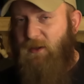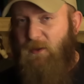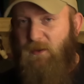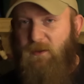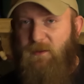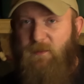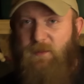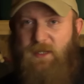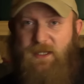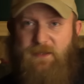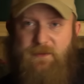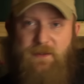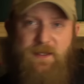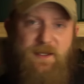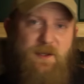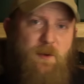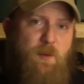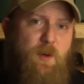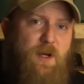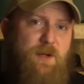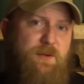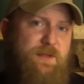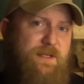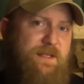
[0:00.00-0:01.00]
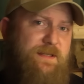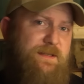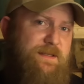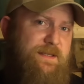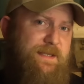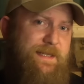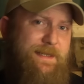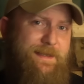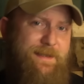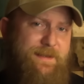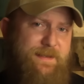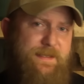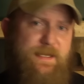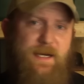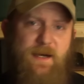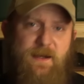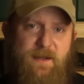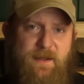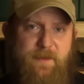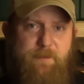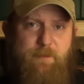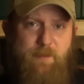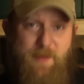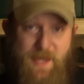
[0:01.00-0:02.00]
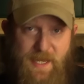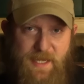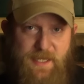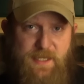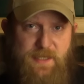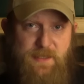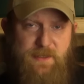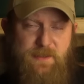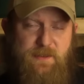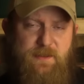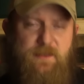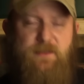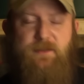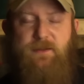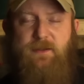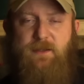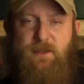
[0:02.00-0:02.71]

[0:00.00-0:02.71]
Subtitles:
heard about the, quote, TikTok ban.